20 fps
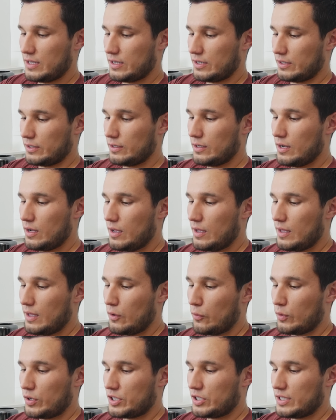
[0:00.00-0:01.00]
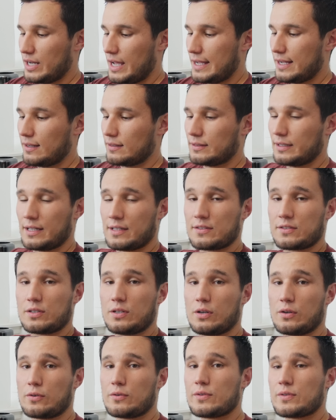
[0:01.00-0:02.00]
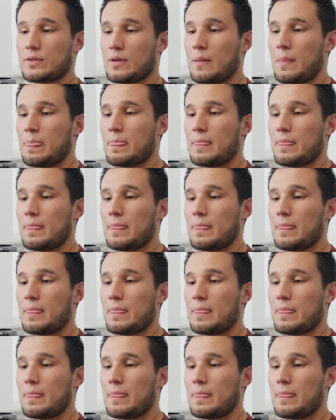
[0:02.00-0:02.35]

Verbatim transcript: here, where your Nikon lens goes,